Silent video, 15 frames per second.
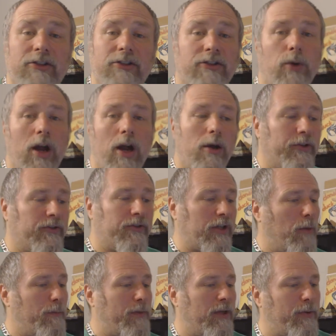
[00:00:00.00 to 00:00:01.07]
and this is why I always
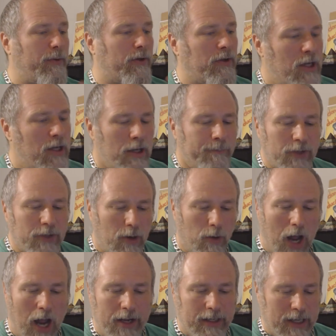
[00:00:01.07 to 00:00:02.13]
tell people, you know,
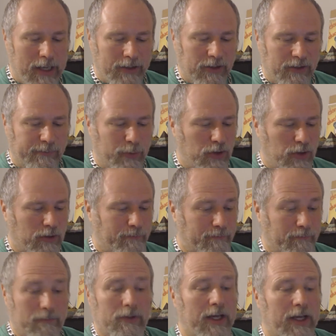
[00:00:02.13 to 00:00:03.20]
I got this book
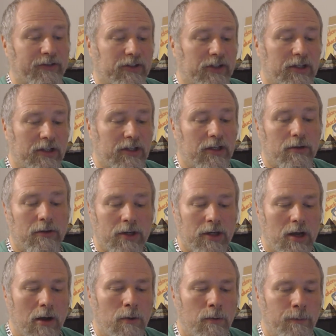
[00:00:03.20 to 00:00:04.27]
less than a year
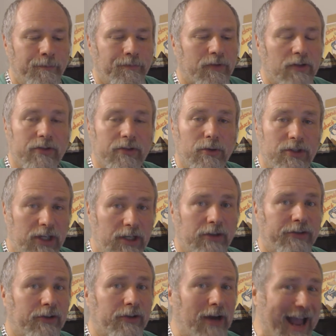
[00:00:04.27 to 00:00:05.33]
ago, so
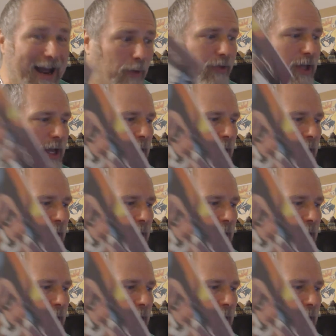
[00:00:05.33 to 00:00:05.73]
deals are out